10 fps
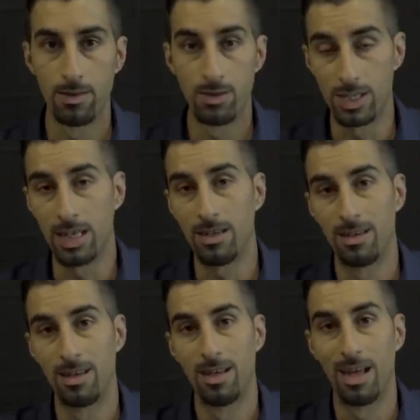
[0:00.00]
See,
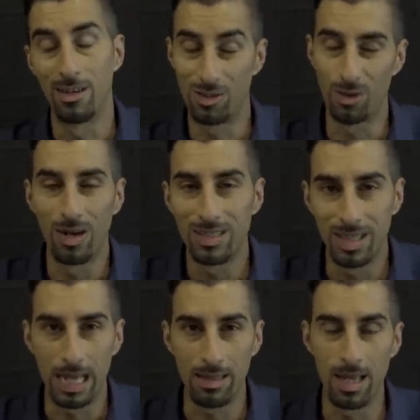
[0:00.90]
it's stories
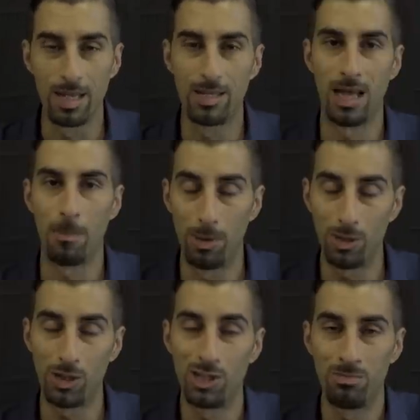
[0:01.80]
like this that
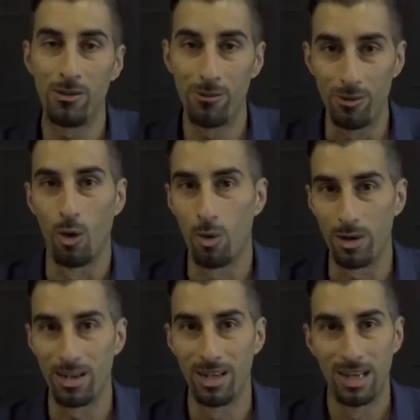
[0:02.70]
pushes me
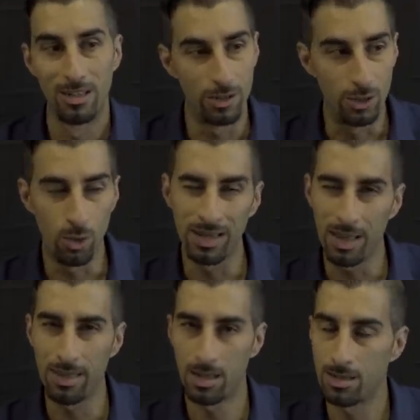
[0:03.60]
forward to doing
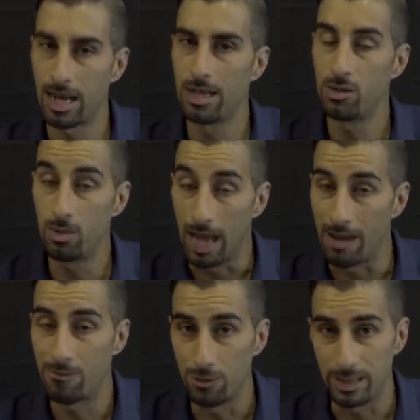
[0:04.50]
the things that I do
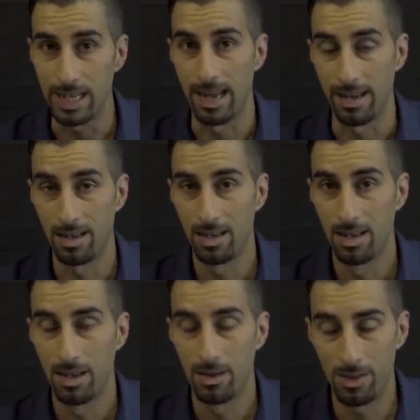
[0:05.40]
every day.
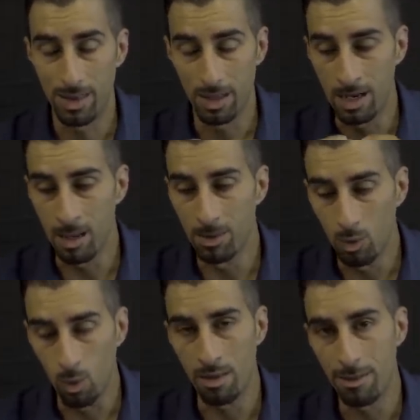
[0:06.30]
The
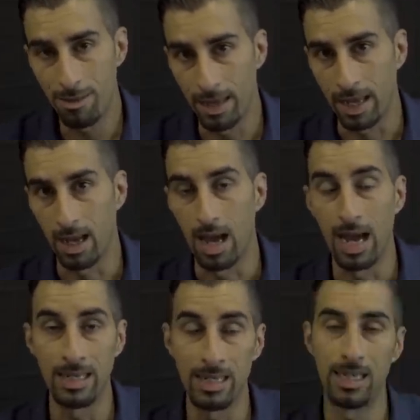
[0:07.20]
number one thing
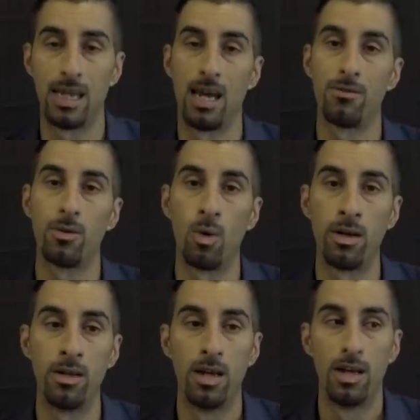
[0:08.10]
I need
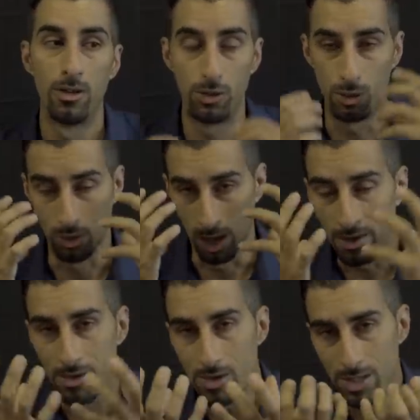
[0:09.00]
everyone to
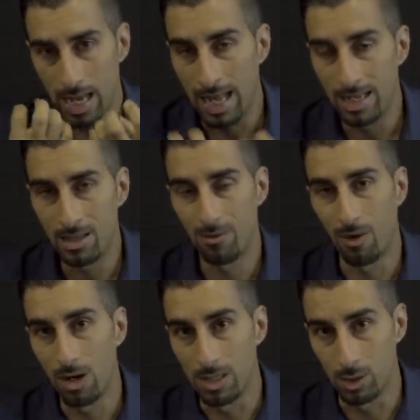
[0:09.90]
understand as
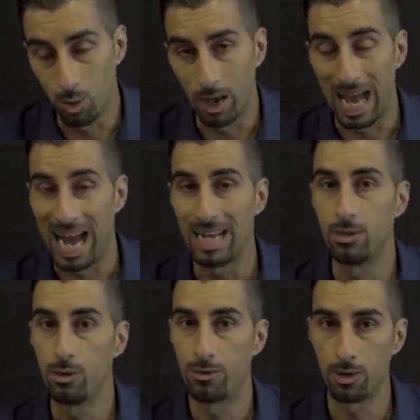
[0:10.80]
far as what I
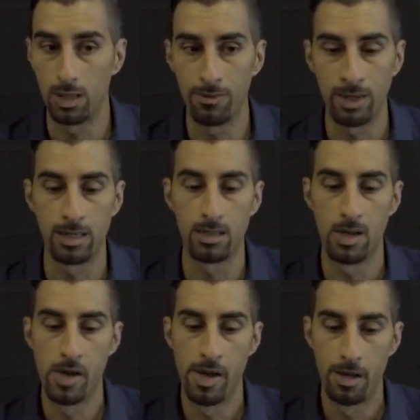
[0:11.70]
do for a living is
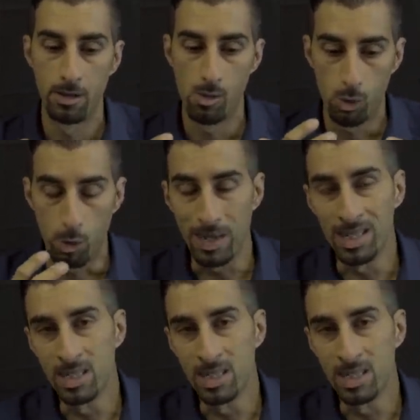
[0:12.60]
to be